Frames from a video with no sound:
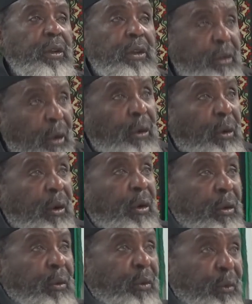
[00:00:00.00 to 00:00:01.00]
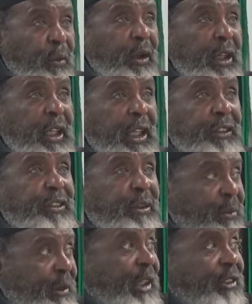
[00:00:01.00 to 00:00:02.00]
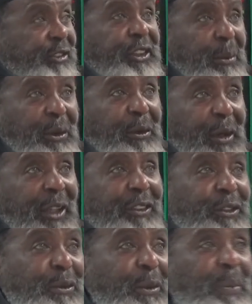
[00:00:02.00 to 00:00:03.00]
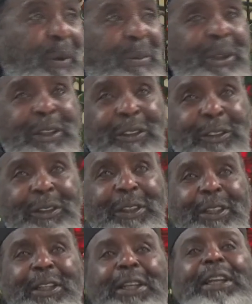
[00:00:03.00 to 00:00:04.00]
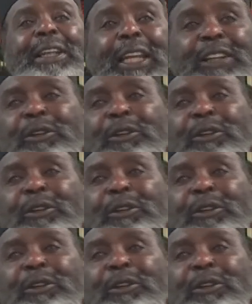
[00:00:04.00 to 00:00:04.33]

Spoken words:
don't go work against him. That's Democrats and Republicans. Like the